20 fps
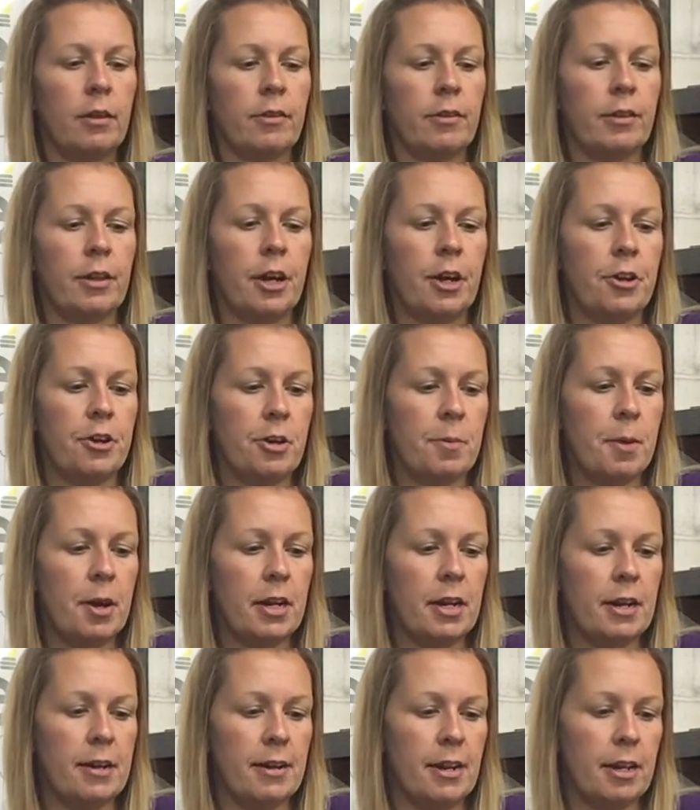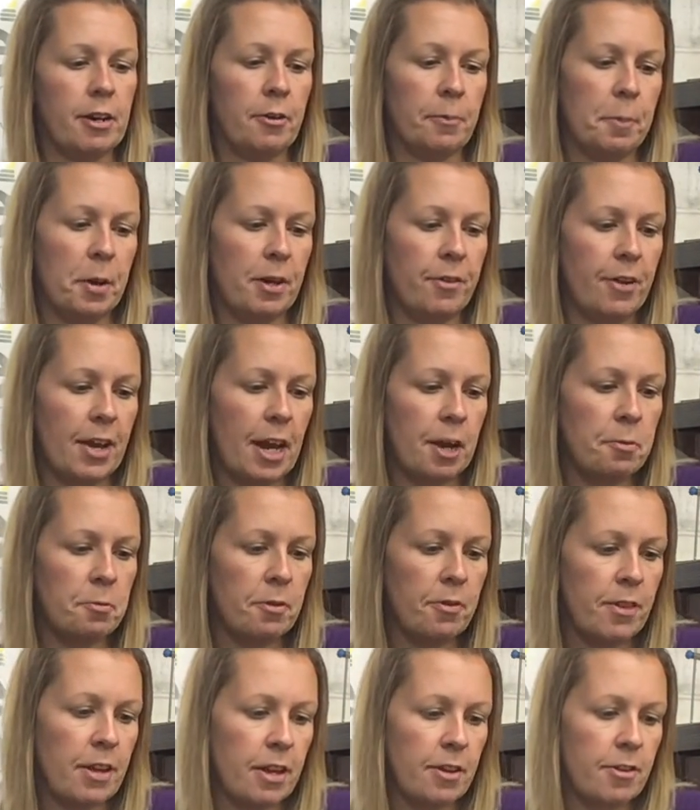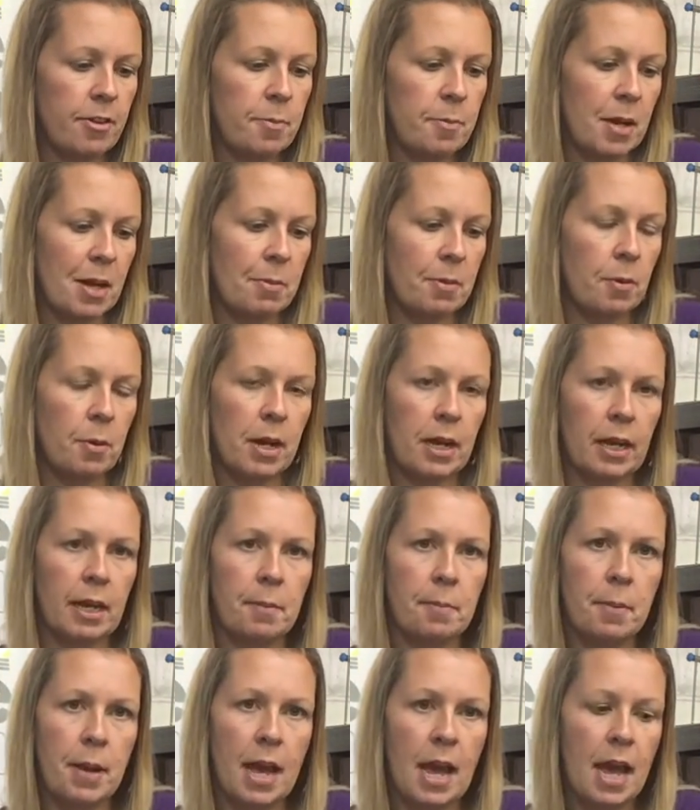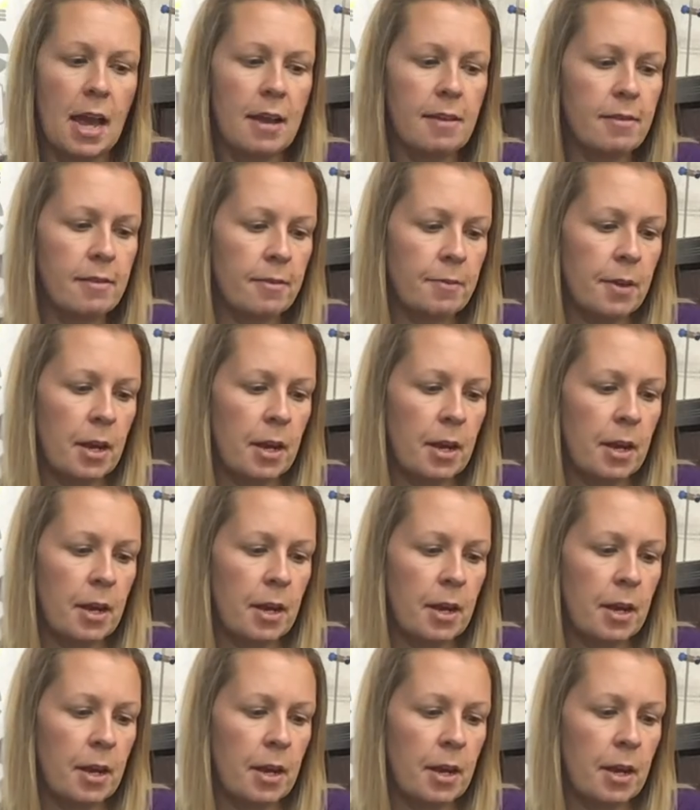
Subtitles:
So you might need a little bit of help with this, maybe work in pairs,